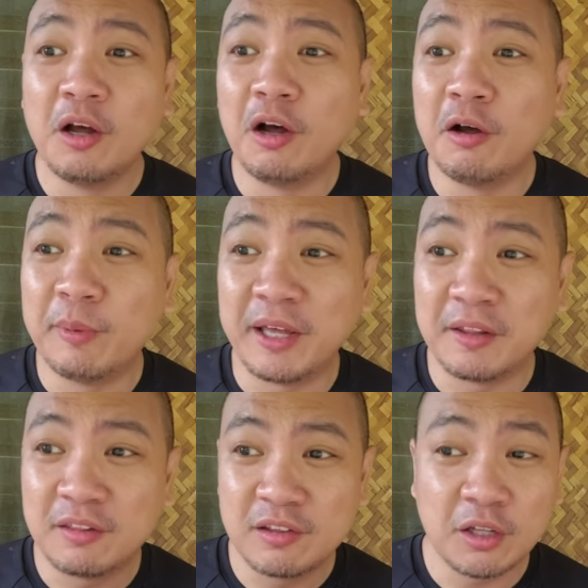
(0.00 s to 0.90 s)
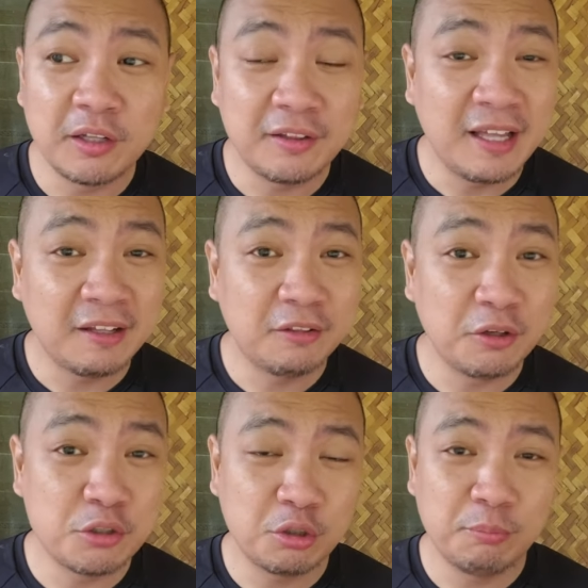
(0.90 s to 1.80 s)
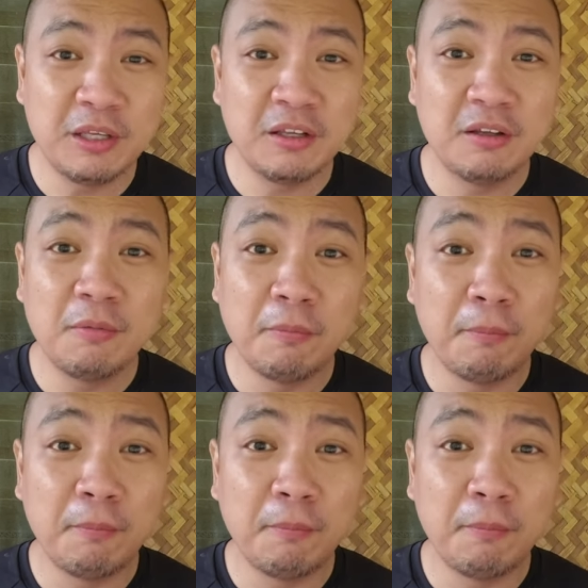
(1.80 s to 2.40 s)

I thought that there should be